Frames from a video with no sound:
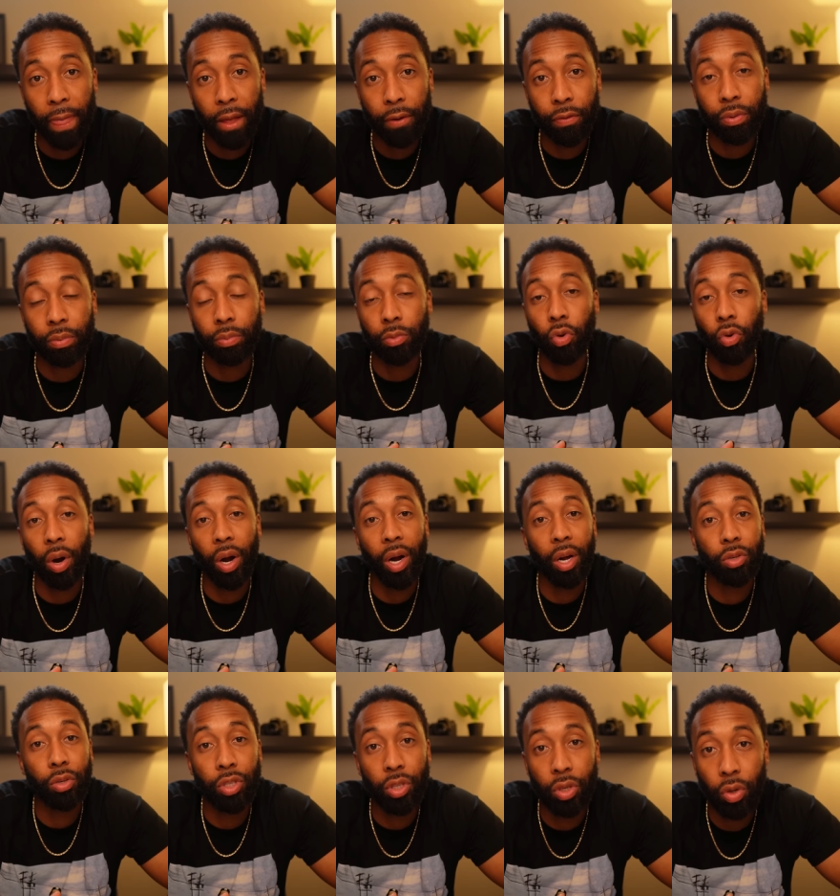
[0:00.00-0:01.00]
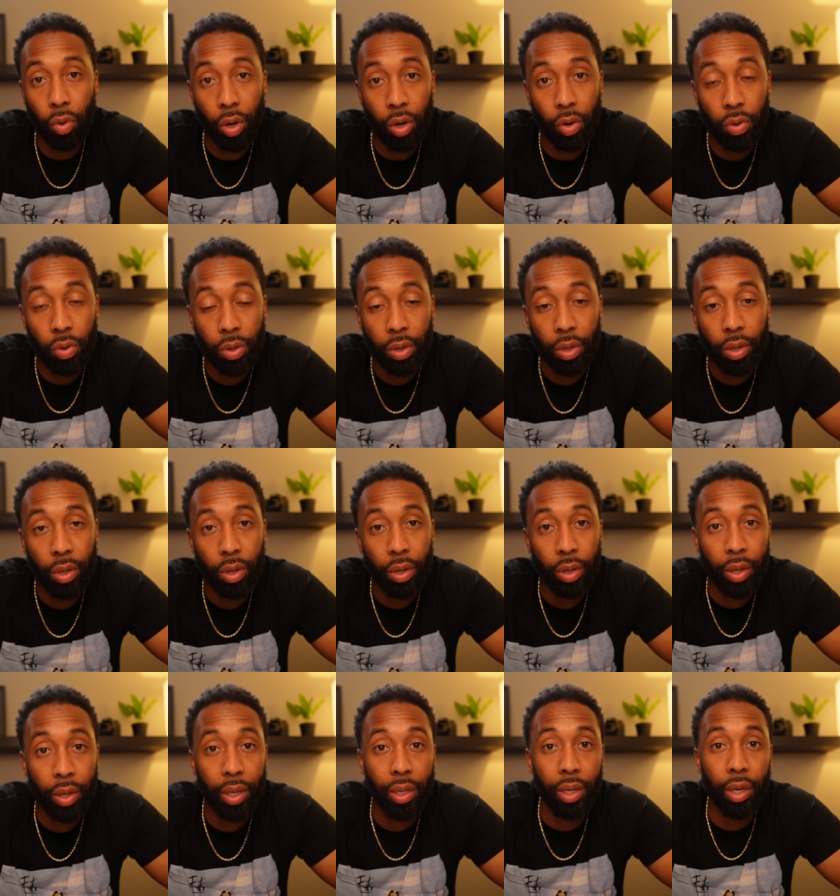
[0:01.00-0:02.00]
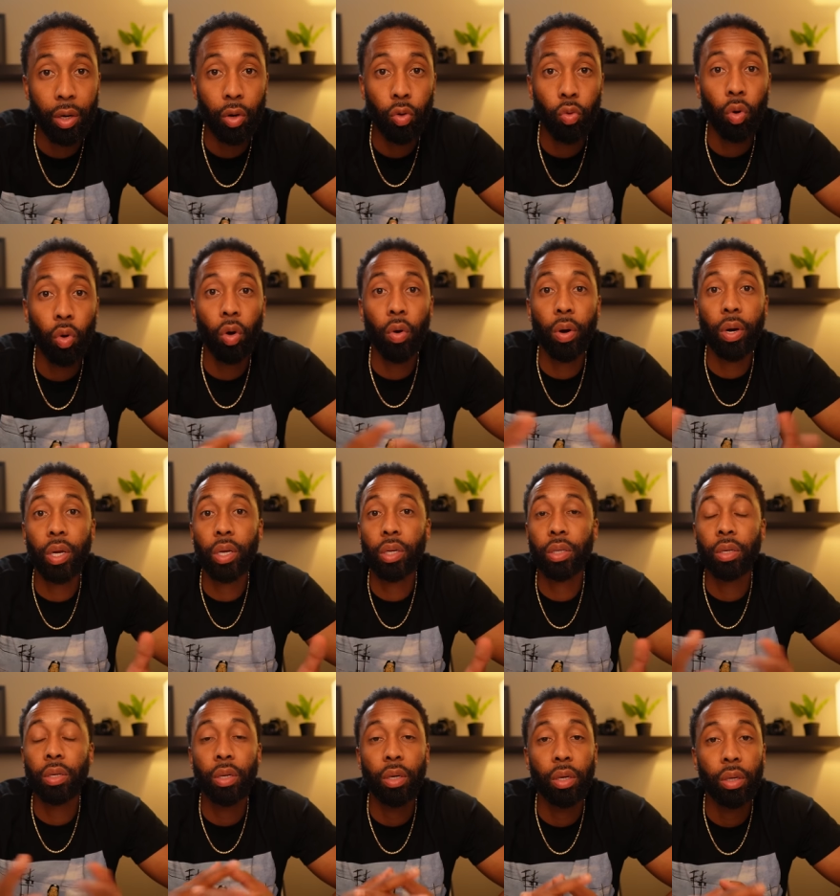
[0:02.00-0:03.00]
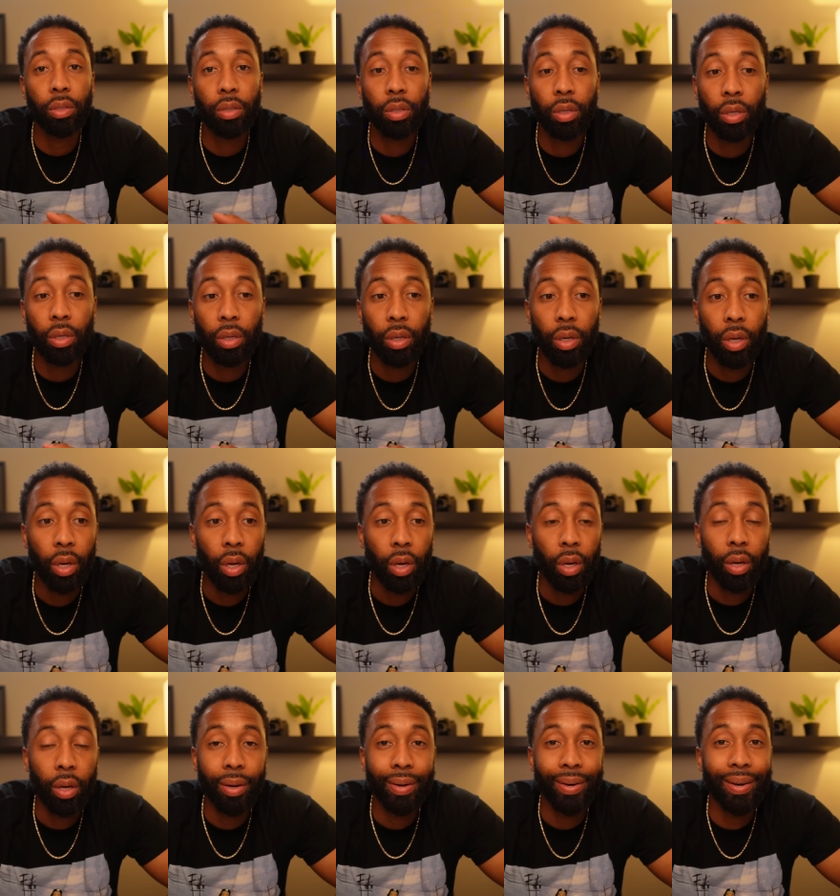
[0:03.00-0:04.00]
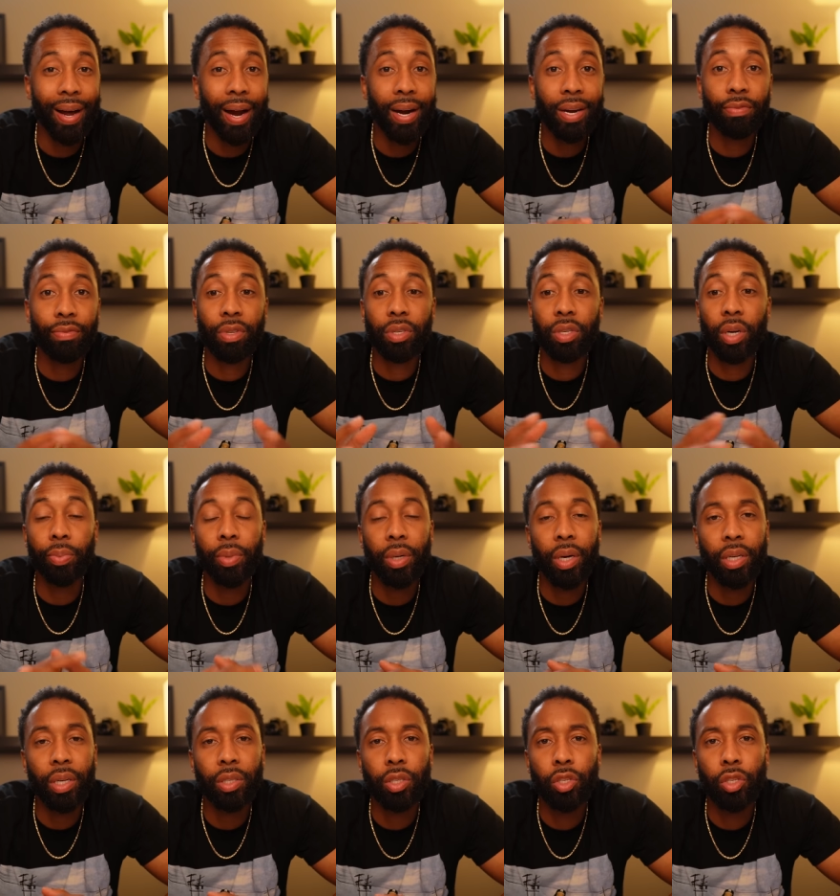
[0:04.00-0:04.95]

from ground zero, and then growing it into to not even something that's